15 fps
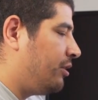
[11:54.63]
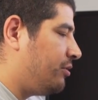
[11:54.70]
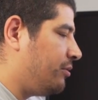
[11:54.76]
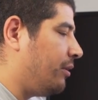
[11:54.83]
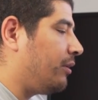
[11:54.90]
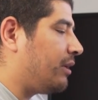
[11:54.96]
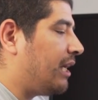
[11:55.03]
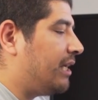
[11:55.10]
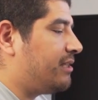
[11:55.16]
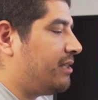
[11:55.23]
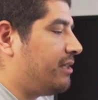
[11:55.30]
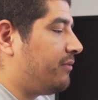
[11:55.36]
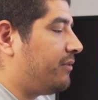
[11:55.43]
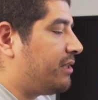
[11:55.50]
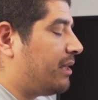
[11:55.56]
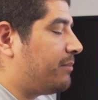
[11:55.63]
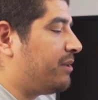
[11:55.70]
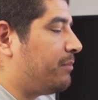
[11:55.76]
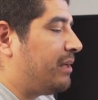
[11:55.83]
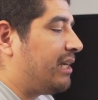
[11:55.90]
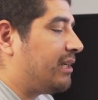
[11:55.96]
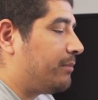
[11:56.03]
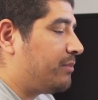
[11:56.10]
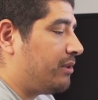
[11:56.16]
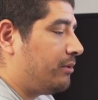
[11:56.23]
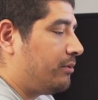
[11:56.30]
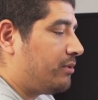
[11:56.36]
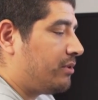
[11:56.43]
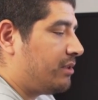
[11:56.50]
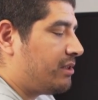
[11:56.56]
do all kinds of different types of backup
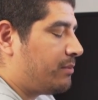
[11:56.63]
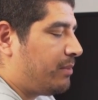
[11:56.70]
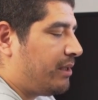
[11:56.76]
solutions.